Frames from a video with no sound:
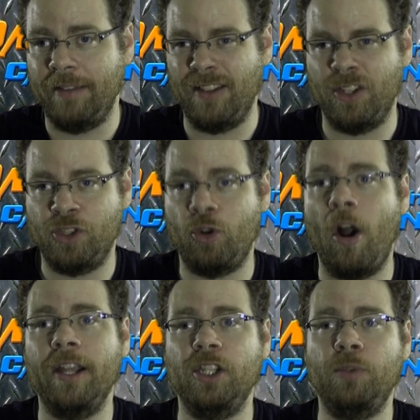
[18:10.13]
like the
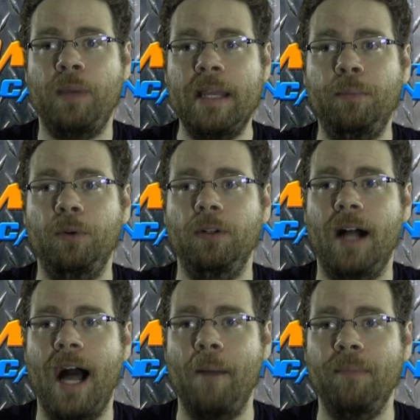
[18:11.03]
strongest
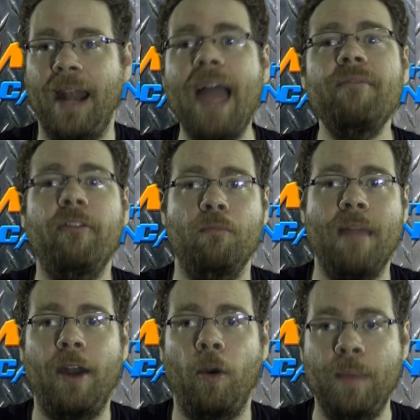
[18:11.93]
people that I've ever
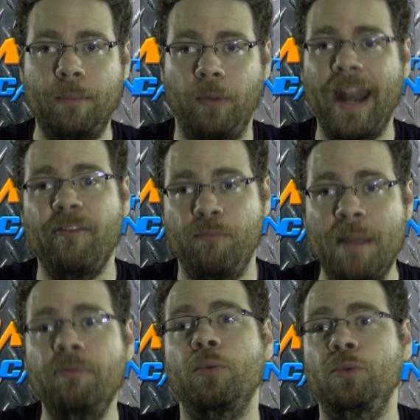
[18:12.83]
met are people that have
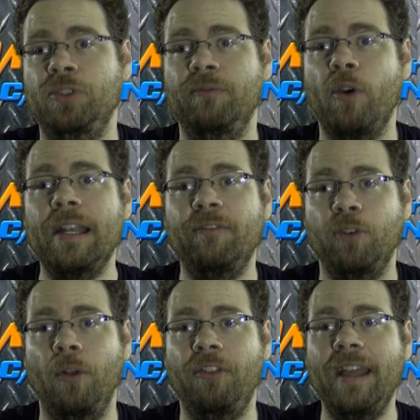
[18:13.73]
been through some very
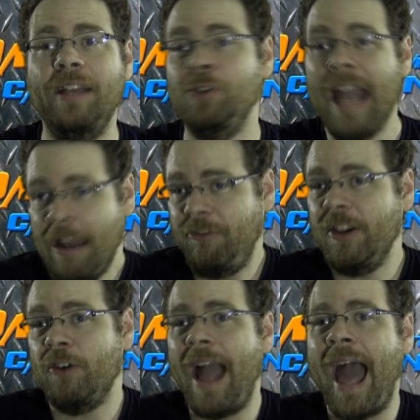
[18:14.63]
difficult things and
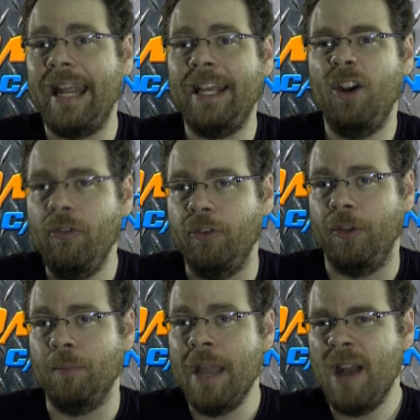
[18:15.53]
figured out how to get over
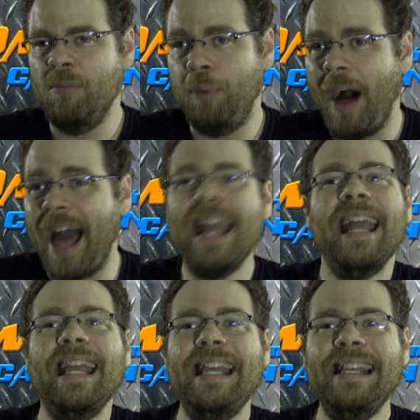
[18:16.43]
them. But
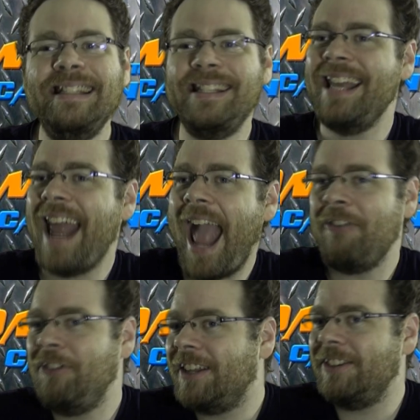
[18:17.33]
is it
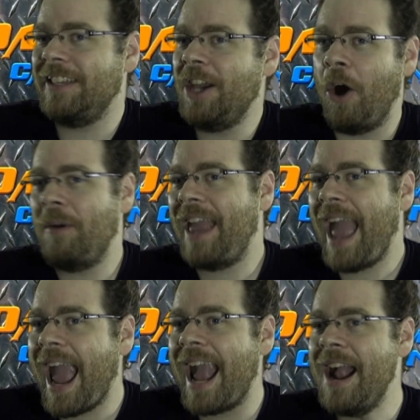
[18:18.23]
ethically
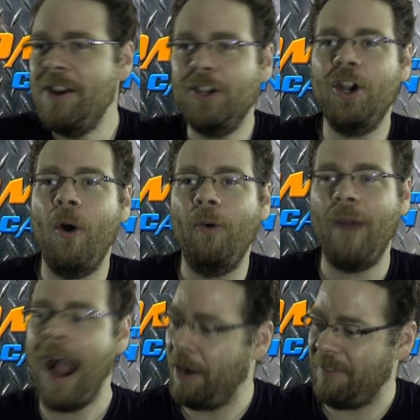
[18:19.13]
okay to go
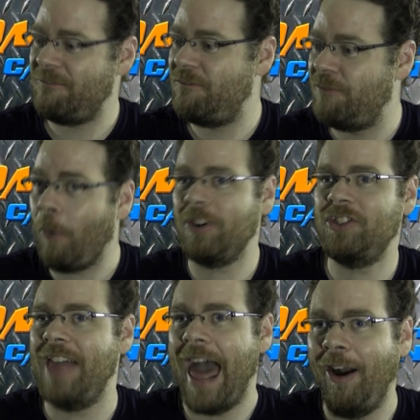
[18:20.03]
around and
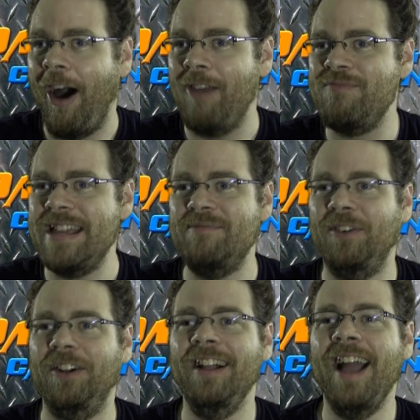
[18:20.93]
force that on
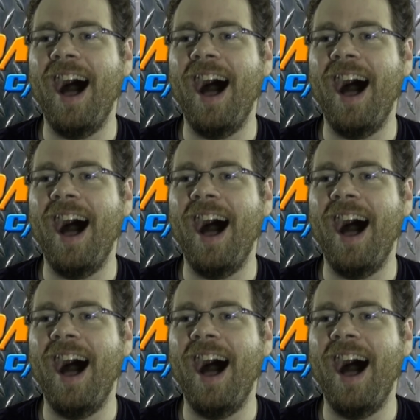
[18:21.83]
people,